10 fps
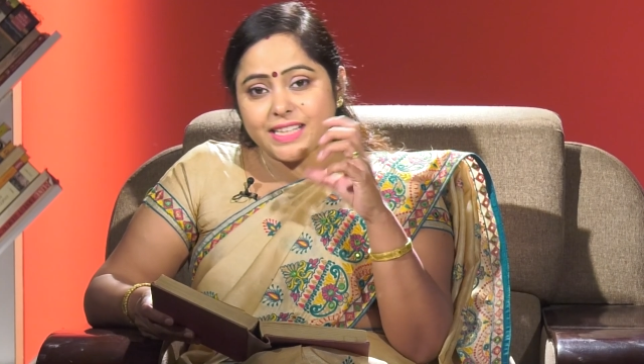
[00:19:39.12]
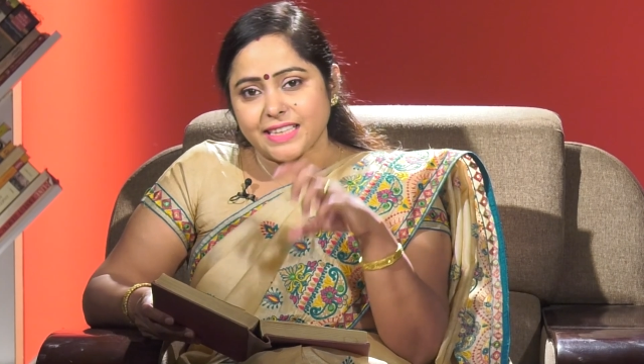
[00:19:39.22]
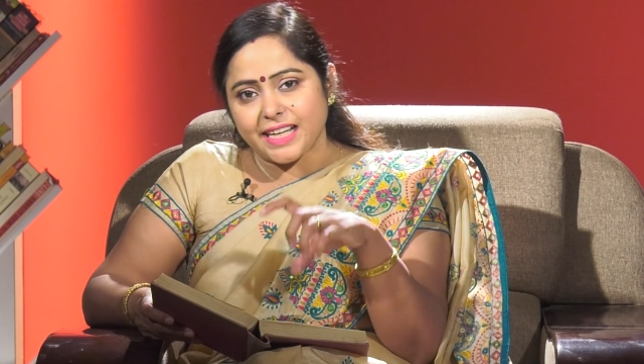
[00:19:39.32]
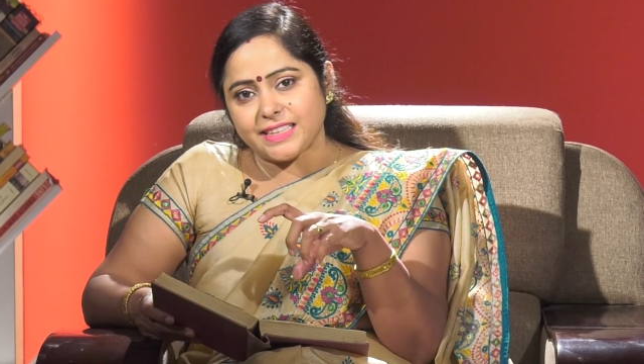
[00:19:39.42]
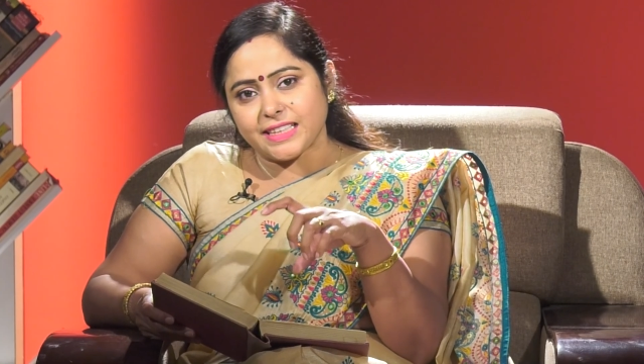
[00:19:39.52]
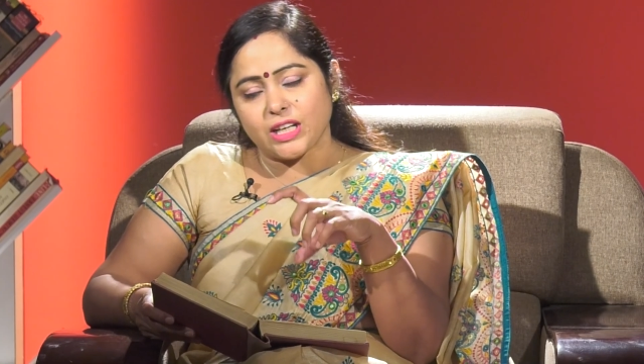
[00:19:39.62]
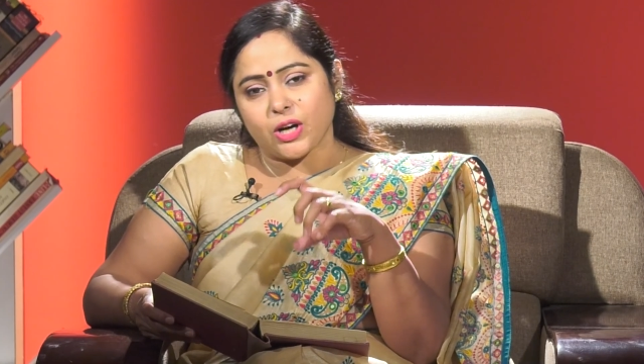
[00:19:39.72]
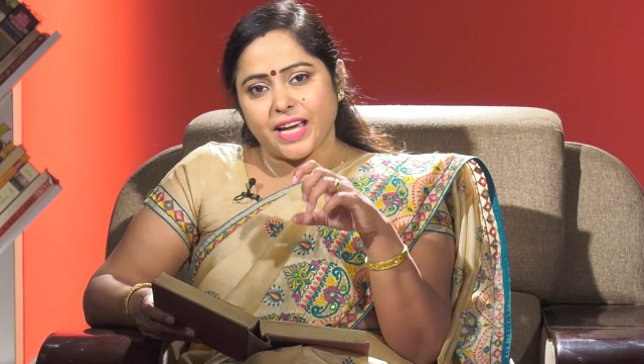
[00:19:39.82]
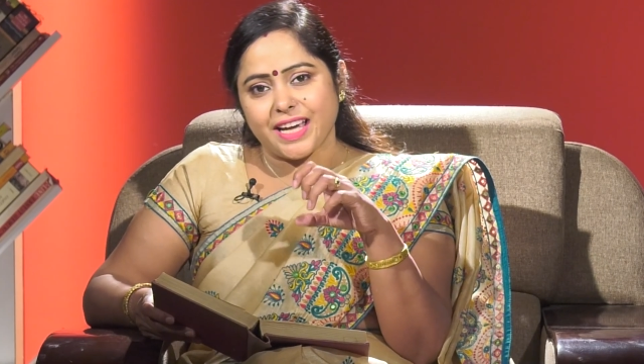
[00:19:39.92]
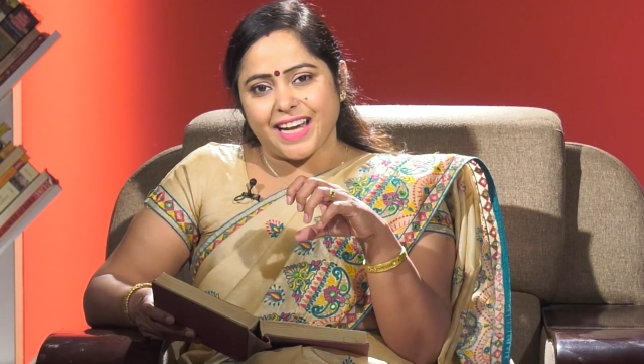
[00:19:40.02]
is
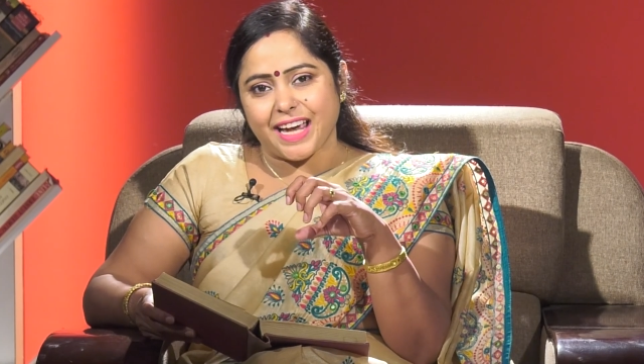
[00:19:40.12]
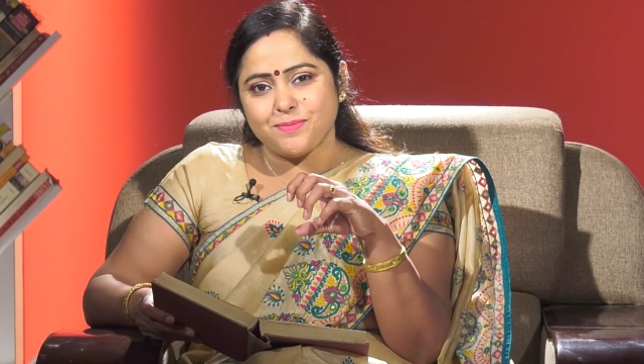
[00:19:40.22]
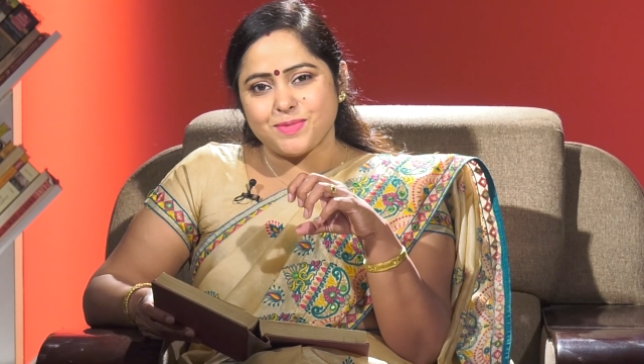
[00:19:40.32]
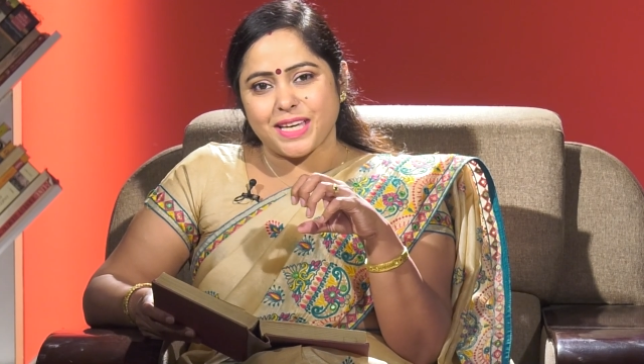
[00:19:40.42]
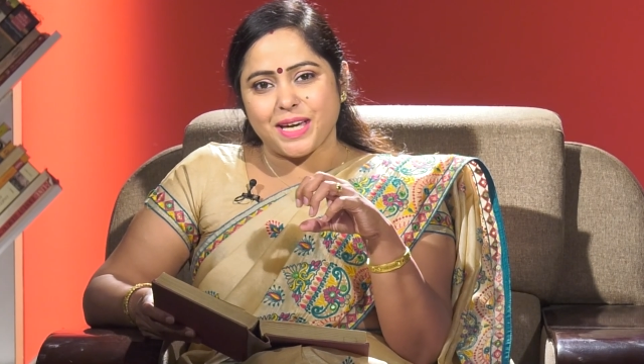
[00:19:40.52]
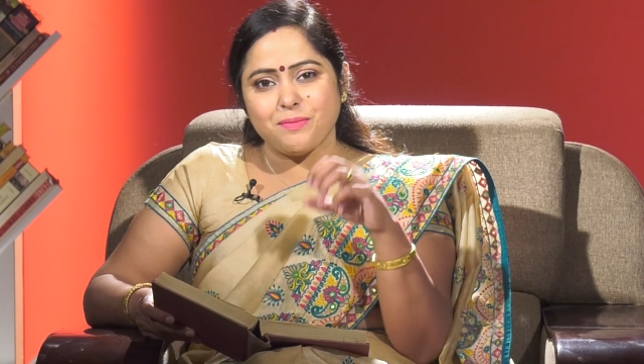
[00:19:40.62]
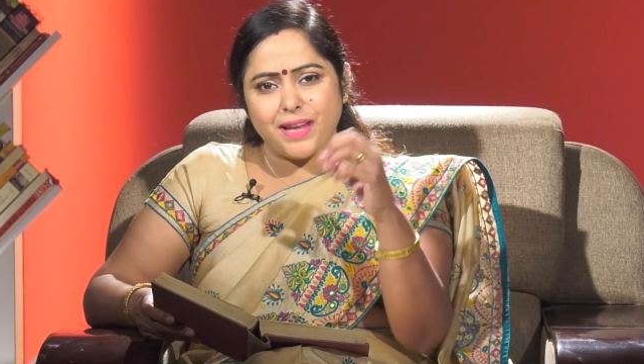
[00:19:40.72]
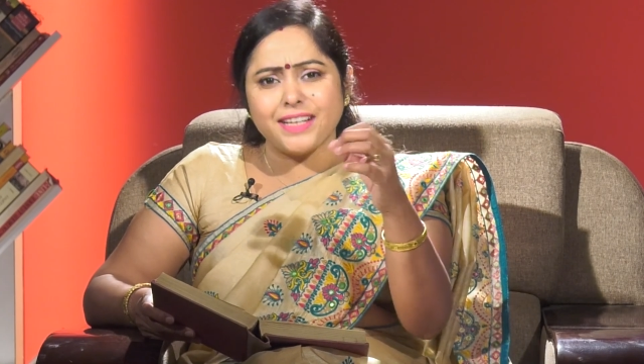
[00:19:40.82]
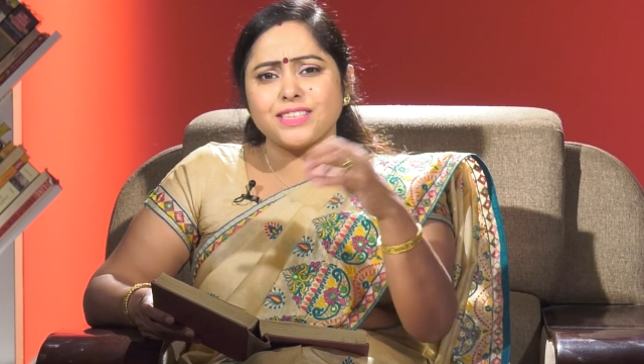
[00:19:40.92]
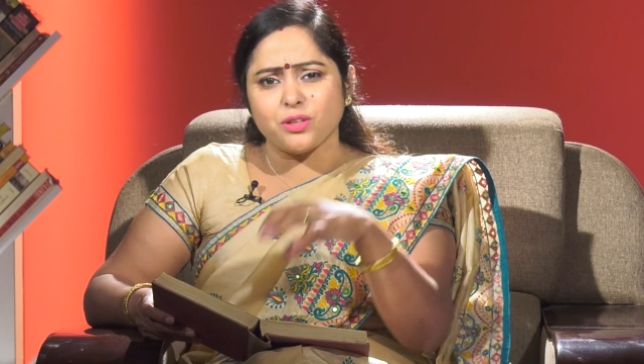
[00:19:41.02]
interlocking rhyme scheme?
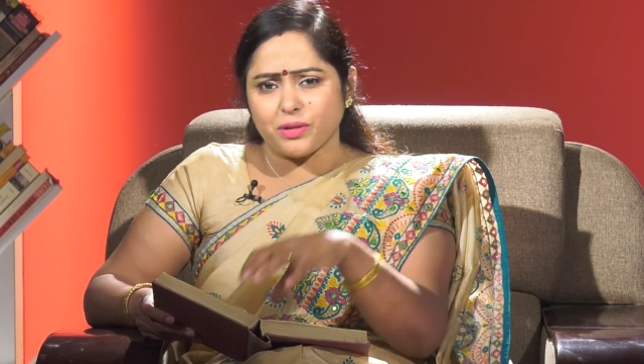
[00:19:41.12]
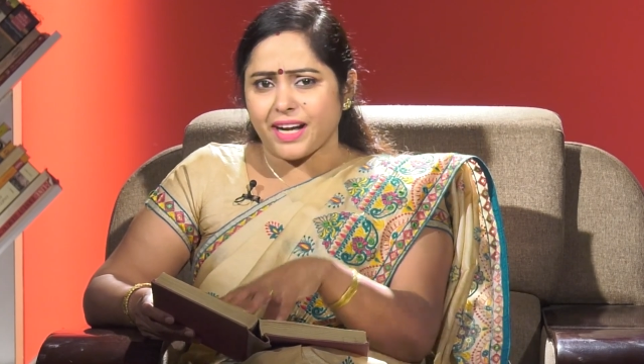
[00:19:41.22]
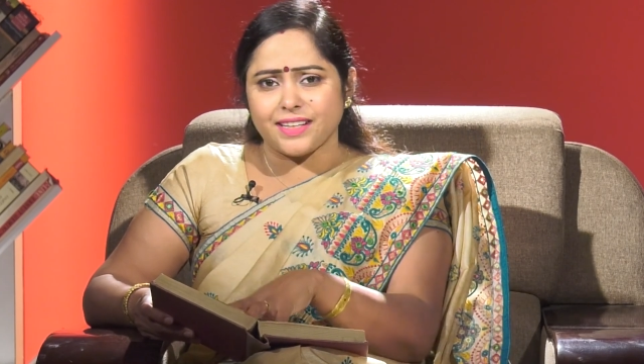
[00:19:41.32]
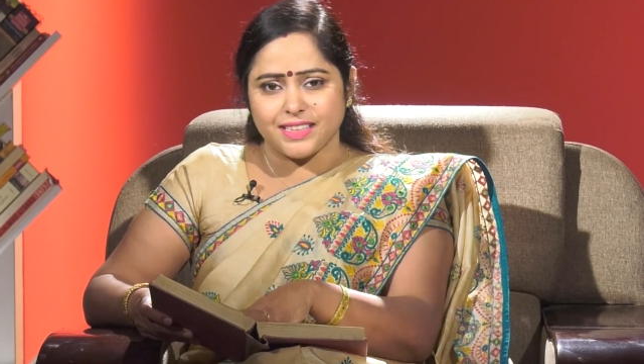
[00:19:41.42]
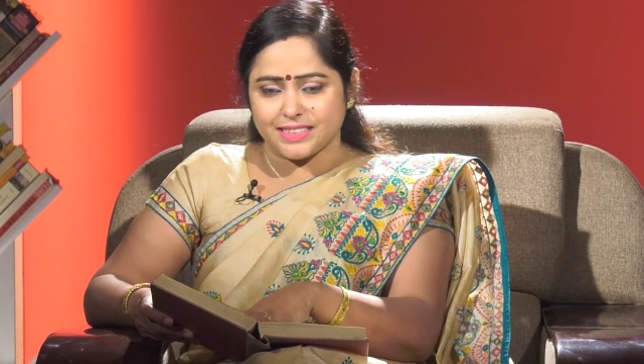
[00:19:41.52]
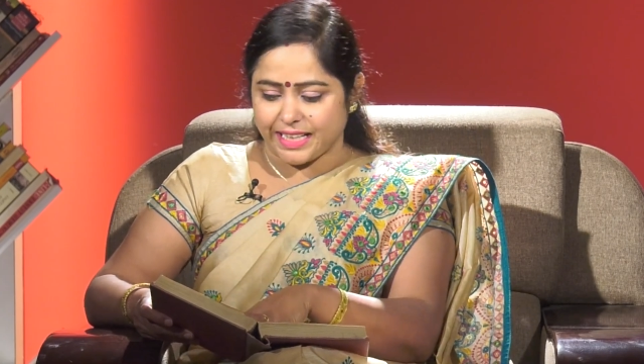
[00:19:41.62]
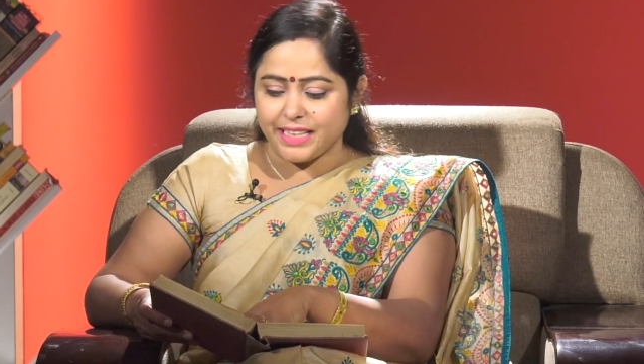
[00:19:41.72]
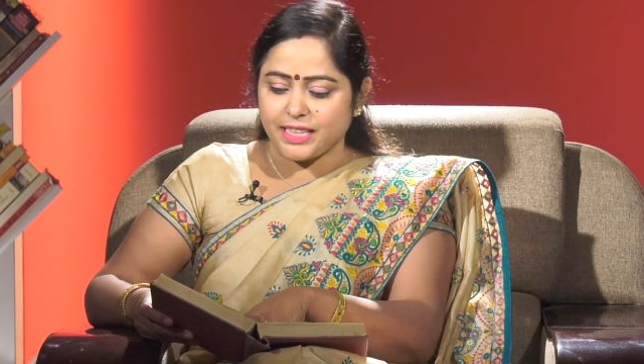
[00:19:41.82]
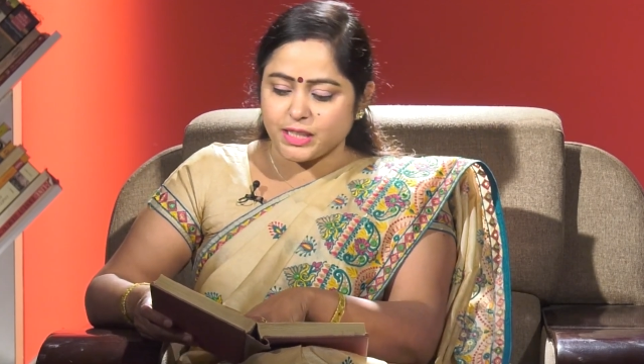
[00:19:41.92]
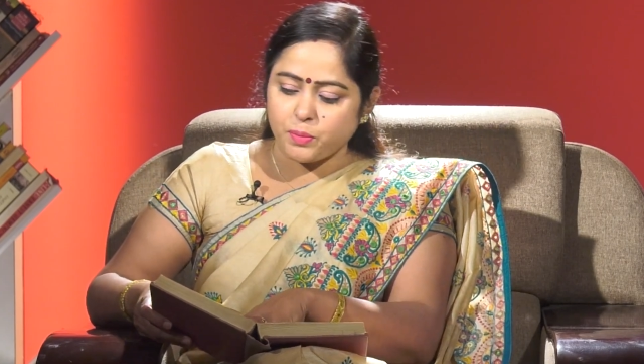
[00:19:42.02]
Let us look at this
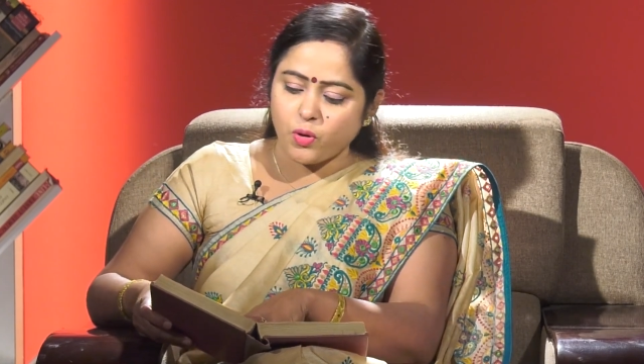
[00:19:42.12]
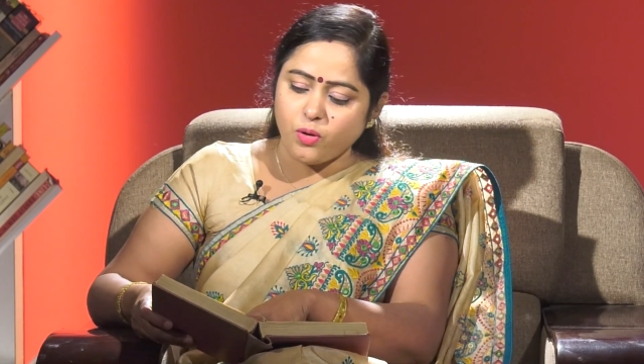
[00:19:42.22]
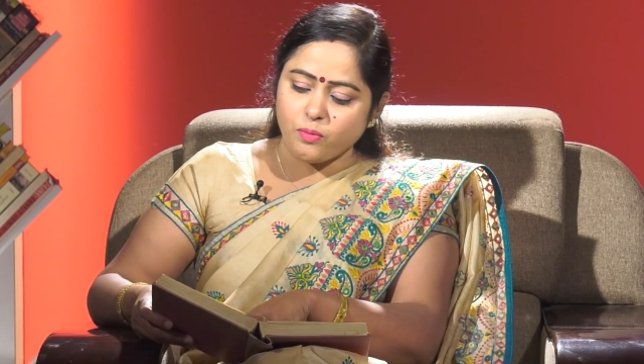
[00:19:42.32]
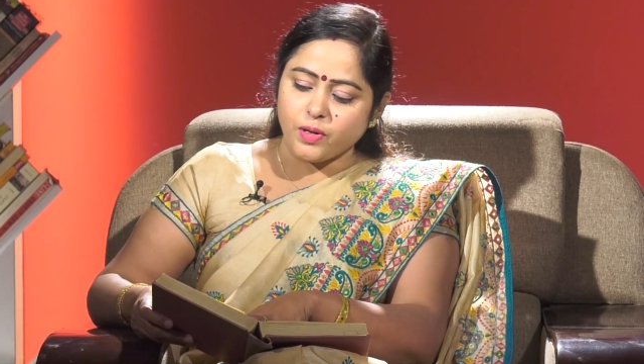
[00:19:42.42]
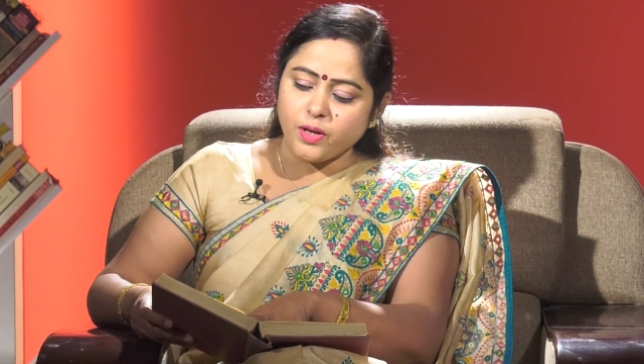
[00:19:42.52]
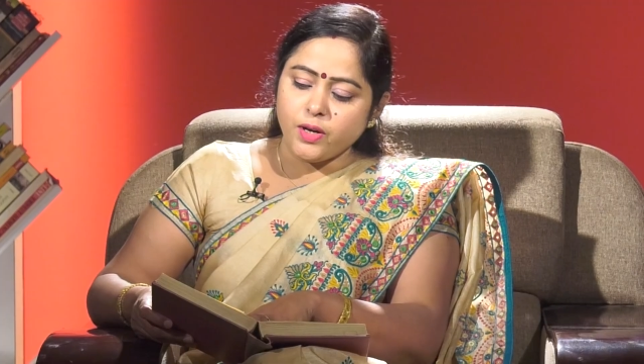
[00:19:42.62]
in this poem.